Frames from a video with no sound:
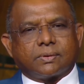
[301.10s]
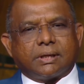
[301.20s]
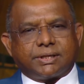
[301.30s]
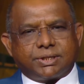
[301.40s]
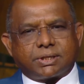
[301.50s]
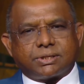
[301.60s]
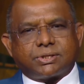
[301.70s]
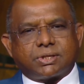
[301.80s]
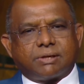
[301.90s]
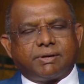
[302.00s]
A recent
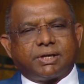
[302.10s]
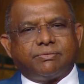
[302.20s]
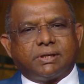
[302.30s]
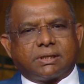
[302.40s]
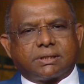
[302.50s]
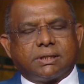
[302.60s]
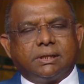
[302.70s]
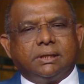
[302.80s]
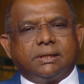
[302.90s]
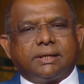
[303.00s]
survey revealed
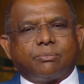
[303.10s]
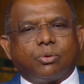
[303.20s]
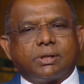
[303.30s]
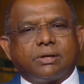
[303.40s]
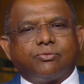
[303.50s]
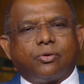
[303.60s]
that more than